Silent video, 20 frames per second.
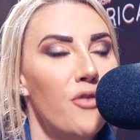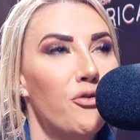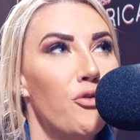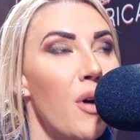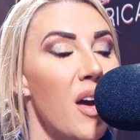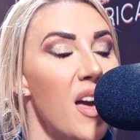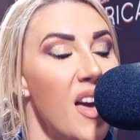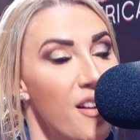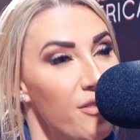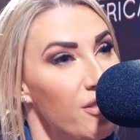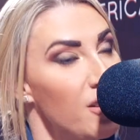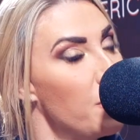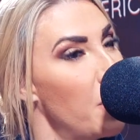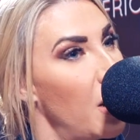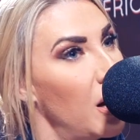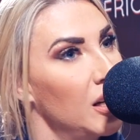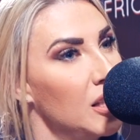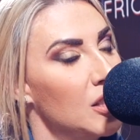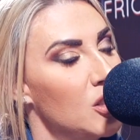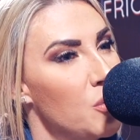For for
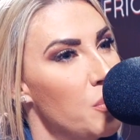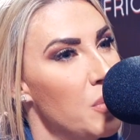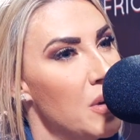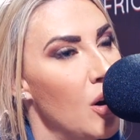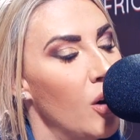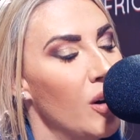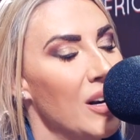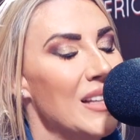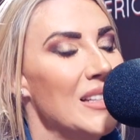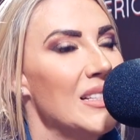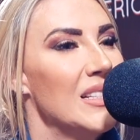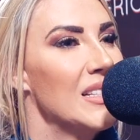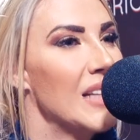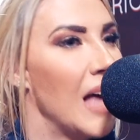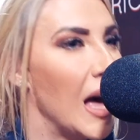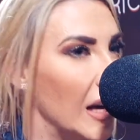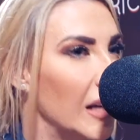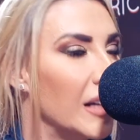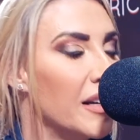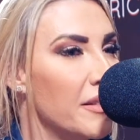everybody to be on
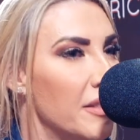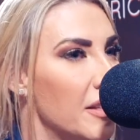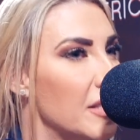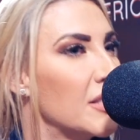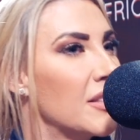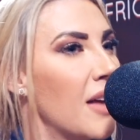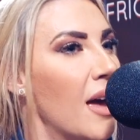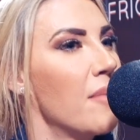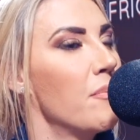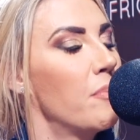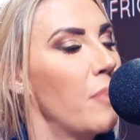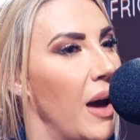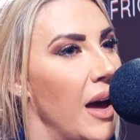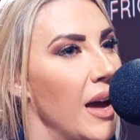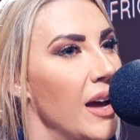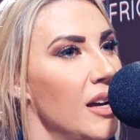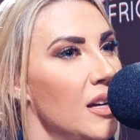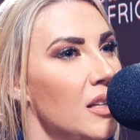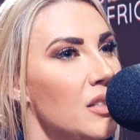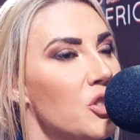exactly the same
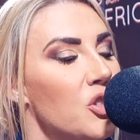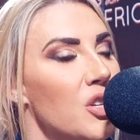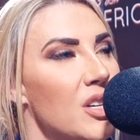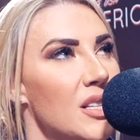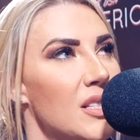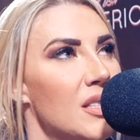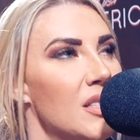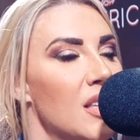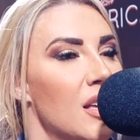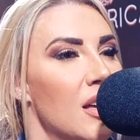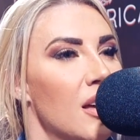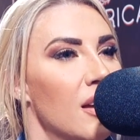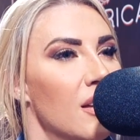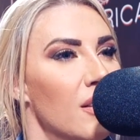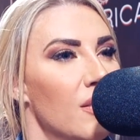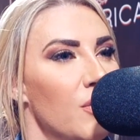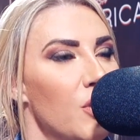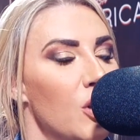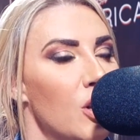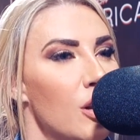page is
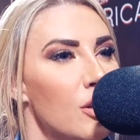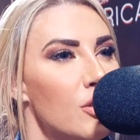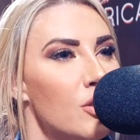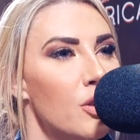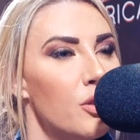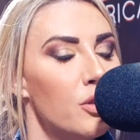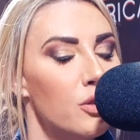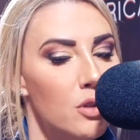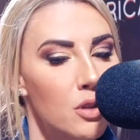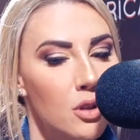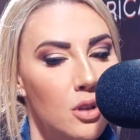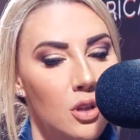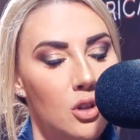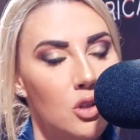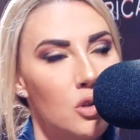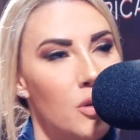so the